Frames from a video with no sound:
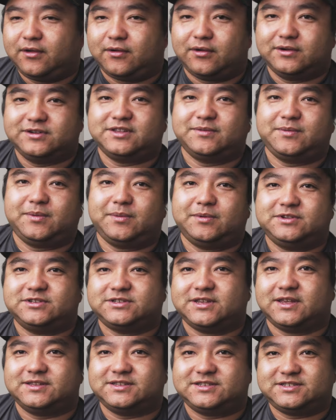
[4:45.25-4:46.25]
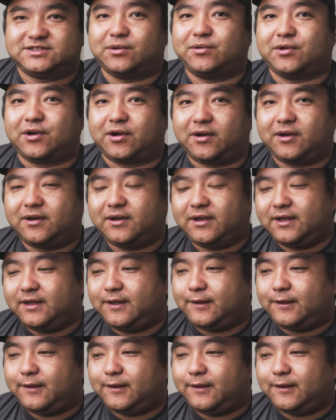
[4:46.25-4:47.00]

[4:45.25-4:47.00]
or some people just say it's sonar.